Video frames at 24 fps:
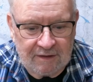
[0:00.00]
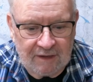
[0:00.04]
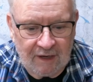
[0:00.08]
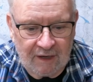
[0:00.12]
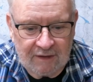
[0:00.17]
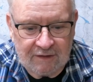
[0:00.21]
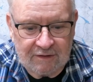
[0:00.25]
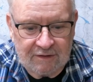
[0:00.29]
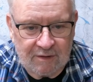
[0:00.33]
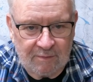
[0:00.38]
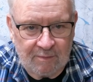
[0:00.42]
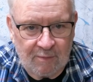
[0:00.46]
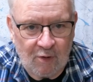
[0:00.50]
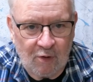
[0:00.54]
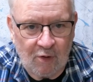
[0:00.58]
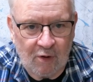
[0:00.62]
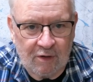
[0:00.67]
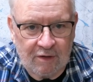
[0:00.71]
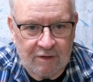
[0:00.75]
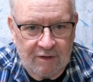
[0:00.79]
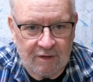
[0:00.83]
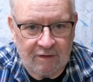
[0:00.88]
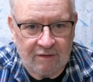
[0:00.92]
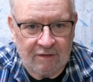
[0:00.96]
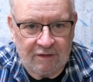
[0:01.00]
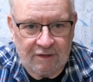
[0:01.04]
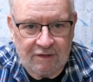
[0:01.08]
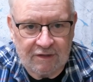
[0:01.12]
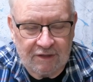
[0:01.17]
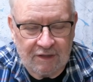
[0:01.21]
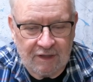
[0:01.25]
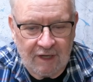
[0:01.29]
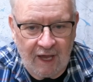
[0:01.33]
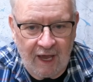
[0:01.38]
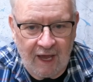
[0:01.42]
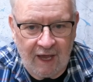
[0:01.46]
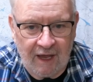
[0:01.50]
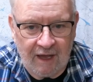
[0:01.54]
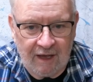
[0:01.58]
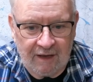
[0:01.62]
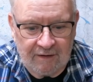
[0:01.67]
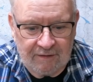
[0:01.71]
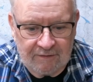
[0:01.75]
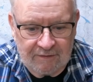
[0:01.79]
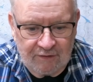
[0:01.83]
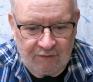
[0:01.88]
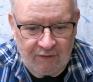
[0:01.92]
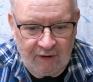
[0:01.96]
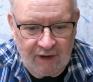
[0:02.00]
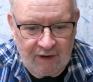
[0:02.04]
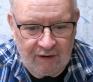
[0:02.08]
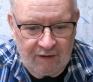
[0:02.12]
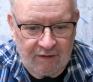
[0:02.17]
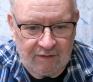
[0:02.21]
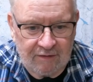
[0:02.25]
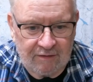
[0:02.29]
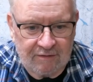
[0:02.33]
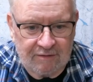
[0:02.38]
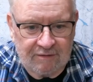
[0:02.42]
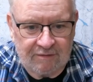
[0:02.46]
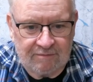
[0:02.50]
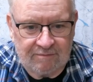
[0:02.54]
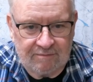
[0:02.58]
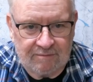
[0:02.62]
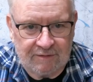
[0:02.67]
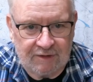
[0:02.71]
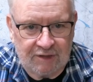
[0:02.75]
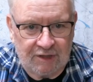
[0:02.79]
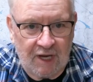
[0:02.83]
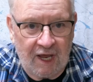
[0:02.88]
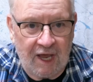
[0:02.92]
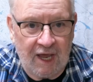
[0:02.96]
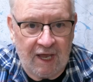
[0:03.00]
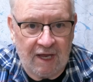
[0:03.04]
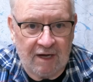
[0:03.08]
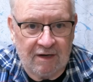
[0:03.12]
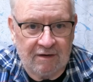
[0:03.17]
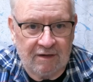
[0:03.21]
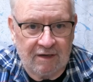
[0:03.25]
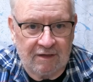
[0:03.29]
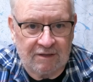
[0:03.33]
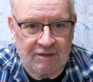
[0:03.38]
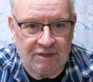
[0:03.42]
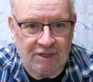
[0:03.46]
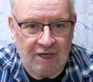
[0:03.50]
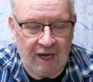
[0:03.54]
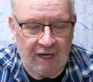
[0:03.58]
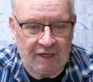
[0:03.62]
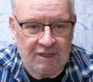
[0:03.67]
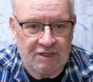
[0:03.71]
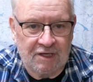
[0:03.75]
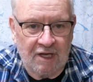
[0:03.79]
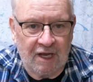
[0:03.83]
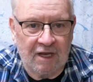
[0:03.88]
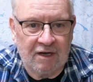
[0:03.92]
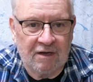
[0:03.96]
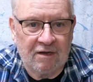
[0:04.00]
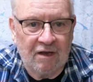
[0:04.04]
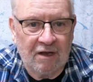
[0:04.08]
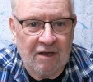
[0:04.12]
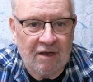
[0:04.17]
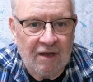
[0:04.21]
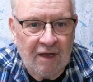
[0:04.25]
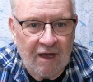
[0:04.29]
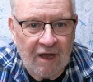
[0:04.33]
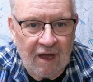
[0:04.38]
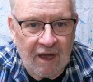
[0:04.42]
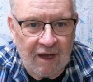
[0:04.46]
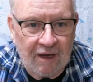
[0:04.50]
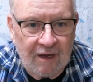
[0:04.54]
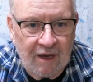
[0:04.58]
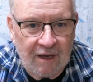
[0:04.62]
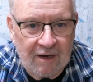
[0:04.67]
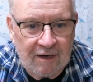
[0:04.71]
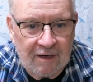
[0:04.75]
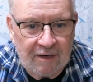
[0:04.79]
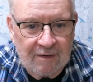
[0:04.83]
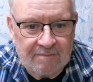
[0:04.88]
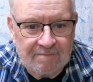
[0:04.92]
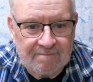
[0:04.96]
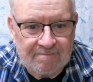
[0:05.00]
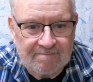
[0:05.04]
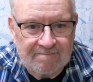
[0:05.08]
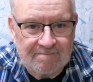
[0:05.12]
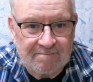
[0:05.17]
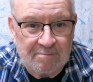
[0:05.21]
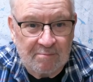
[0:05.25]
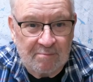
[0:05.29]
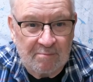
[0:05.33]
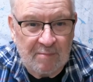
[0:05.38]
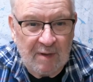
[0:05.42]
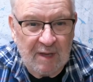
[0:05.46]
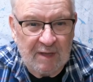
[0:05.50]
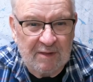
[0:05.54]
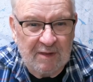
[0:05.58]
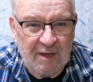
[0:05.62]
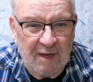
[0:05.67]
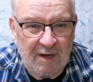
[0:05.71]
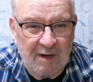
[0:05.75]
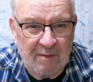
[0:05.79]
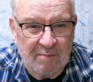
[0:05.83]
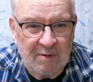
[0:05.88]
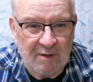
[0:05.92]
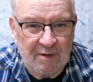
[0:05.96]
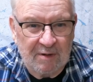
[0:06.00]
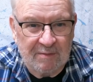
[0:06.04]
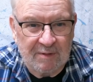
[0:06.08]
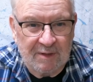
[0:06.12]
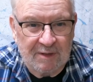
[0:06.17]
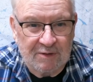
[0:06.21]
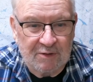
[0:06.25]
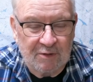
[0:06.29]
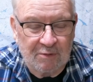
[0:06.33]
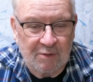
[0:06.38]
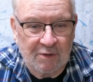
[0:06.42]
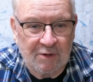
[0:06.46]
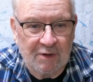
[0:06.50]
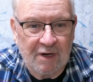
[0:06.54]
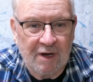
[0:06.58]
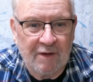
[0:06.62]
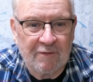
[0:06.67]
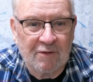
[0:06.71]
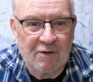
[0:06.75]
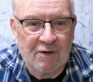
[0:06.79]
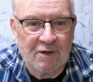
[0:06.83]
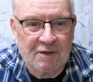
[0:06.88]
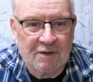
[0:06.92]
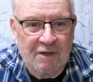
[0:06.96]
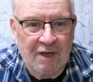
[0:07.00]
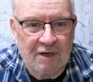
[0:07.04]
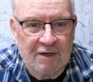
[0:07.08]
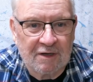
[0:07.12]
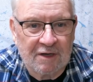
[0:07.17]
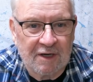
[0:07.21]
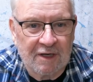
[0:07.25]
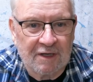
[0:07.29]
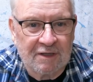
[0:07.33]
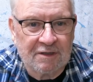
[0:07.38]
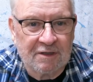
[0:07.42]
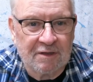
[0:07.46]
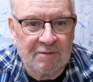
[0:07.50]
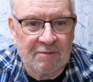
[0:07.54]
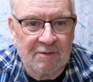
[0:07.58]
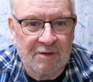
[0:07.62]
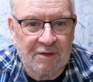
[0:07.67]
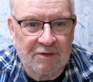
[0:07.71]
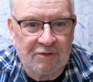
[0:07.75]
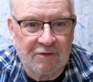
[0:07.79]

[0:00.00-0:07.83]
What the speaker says: tongue support, the little trailer stand, jack stand. I kind of bent that up a little bit. So we're going to have a look at that today, see if we